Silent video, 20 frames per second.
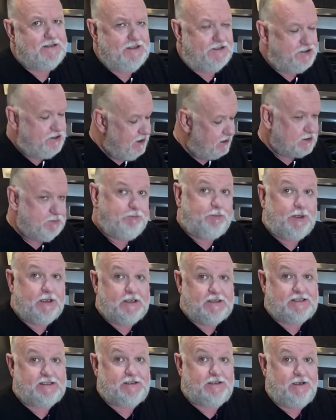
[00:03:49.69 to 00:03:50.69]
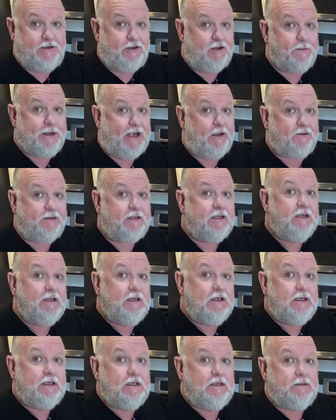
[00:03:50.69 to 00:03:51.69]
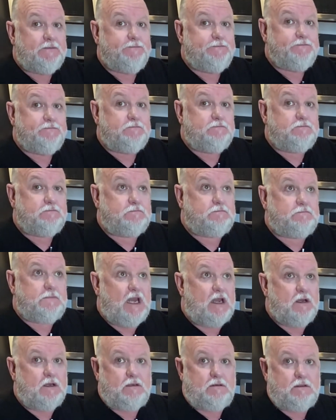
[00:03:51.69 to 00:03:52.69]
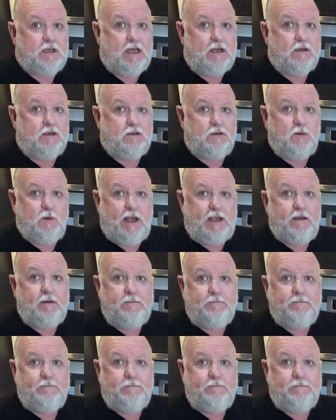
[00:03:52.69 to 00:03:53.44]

It just bursts in your mouth in a good way.